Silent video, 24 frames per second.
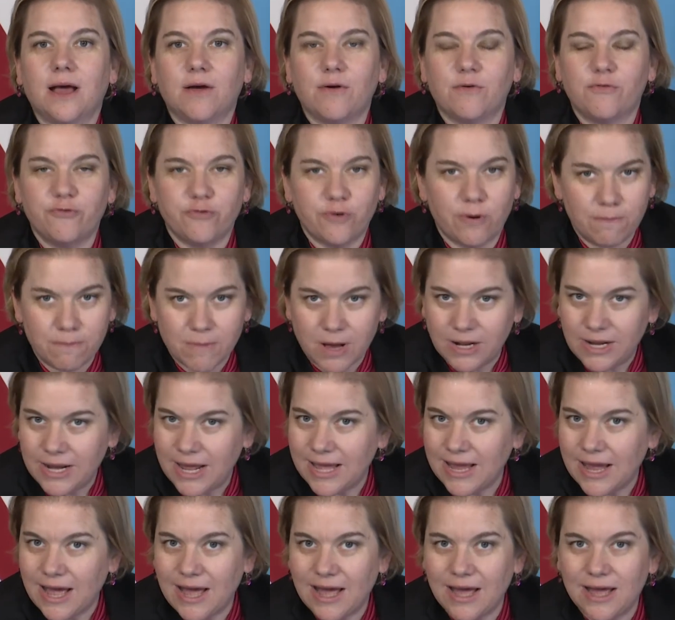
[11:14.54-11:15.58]
from
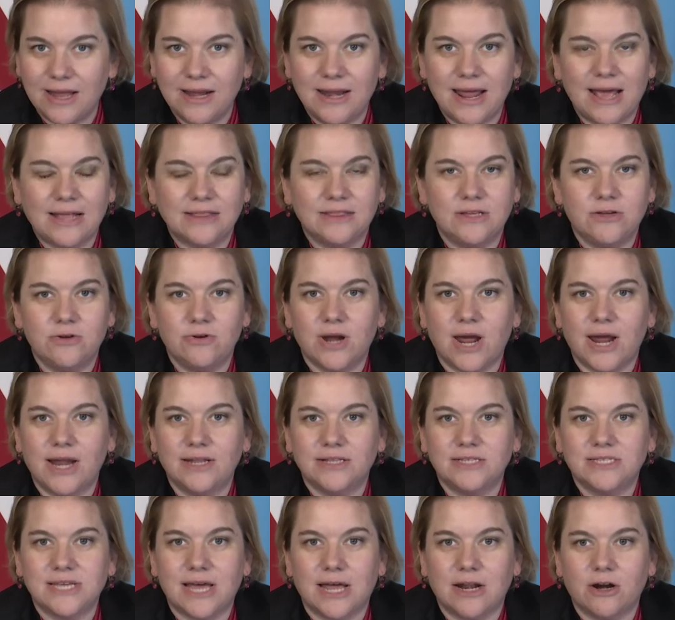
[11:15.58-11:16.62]
Monday on at the
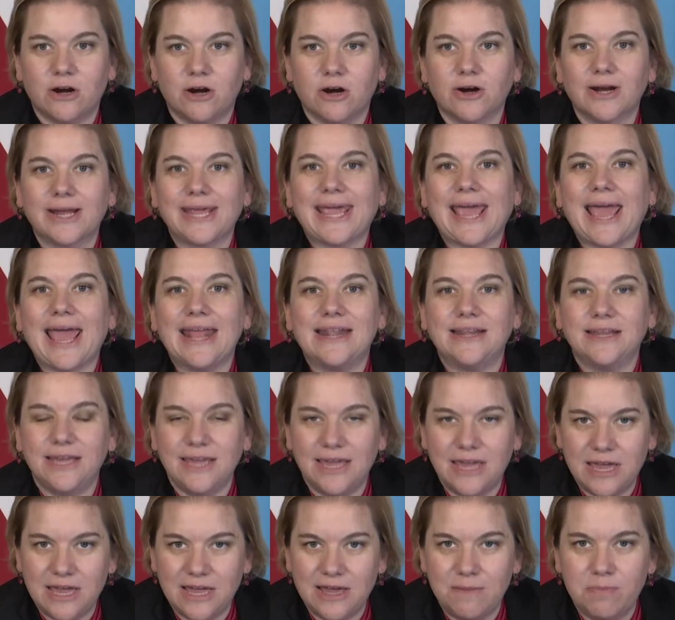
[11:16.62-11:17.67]
United Center can
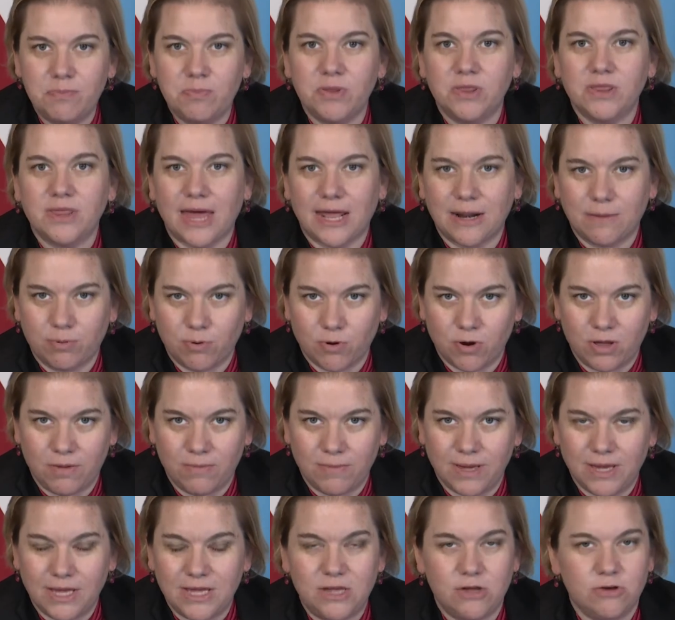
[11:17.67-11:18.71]
keep that
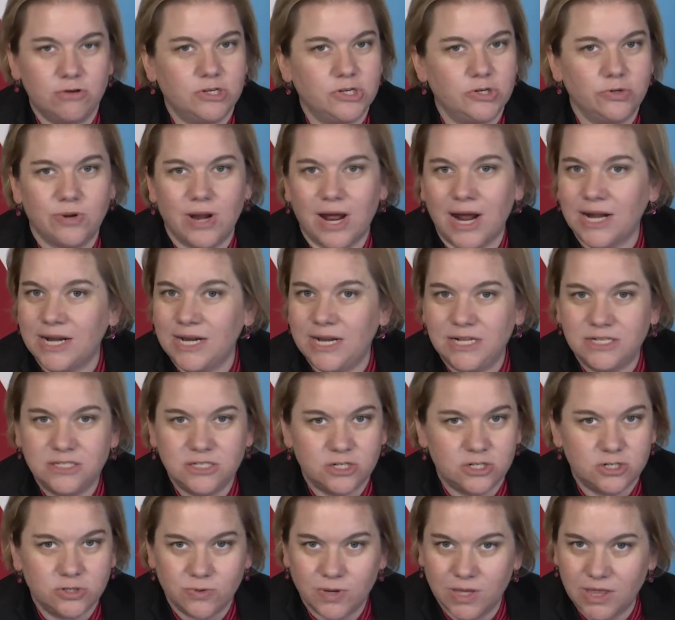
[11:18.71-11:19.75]
appointment. You do not need to
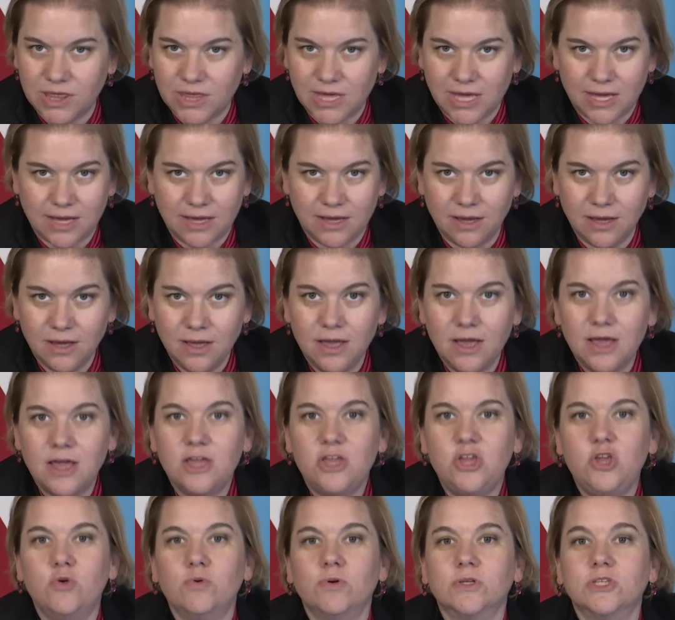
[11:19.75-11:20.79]
do a thing.
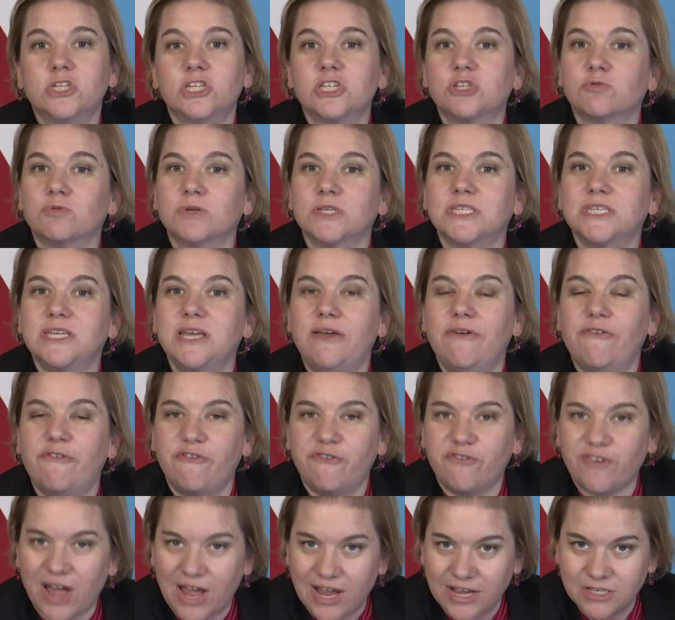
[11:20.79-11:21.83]
You will just receive
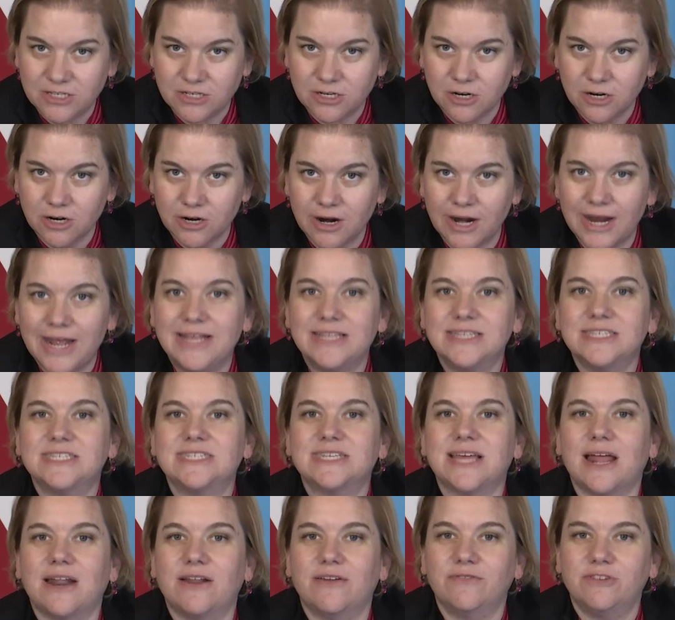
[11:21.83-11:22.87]
Pfizer
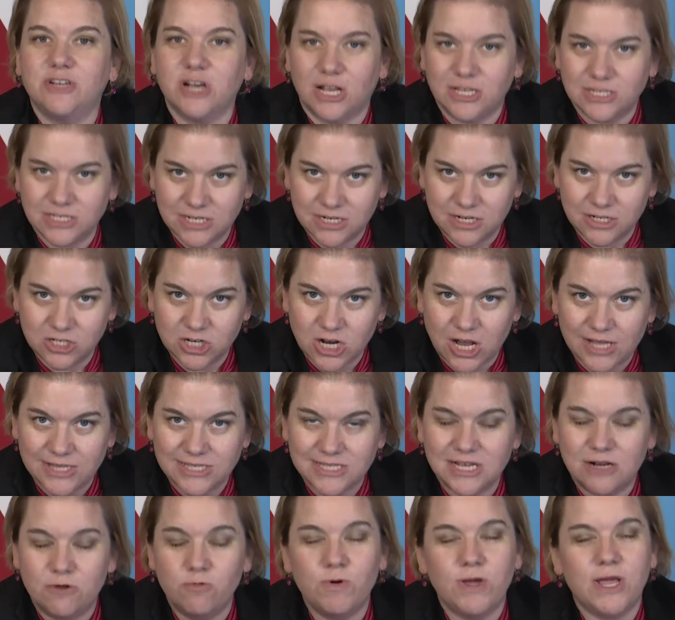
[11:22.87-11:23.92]
instead of Johnson &
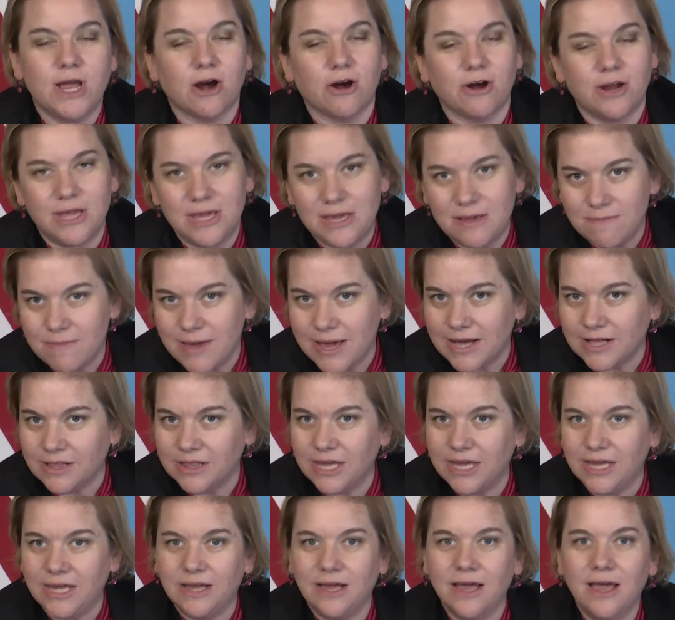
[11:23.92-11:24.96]
Johnson. We are
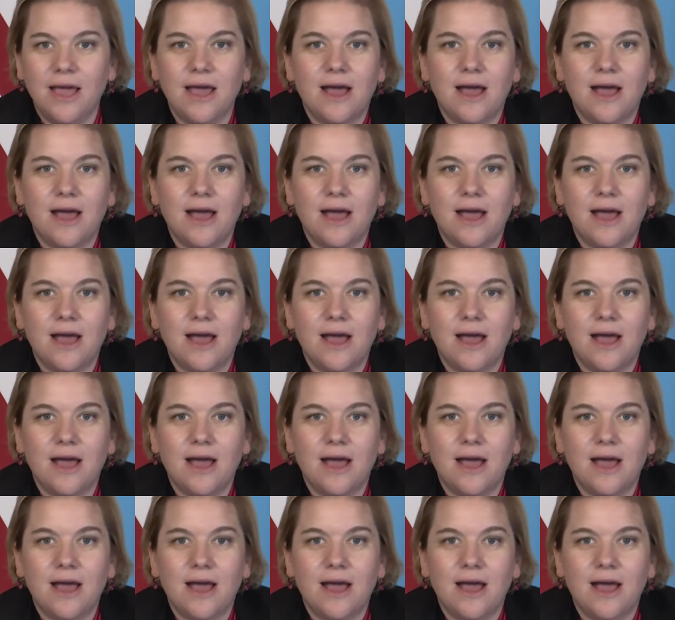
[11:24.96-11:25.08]
emailing